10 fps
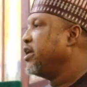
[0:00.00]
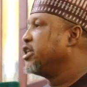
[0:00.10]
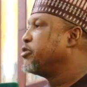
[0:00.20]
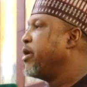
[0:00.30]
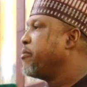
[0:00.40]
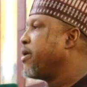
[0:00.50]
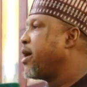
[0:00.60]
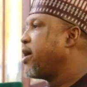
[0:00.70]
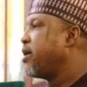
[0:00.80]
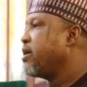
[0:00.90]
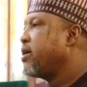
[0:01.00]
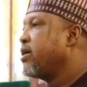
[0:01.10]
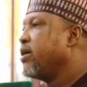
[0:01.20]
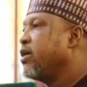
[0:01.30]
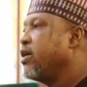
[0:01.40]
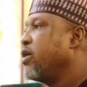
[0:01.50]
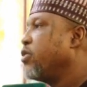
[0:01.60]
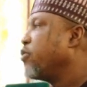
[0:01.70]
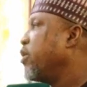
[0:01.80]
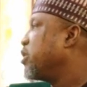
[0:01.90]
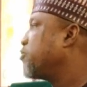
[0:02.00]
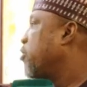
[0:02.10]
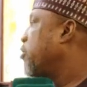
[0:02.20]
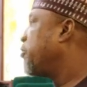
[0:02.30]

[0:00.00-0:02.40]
each member requests for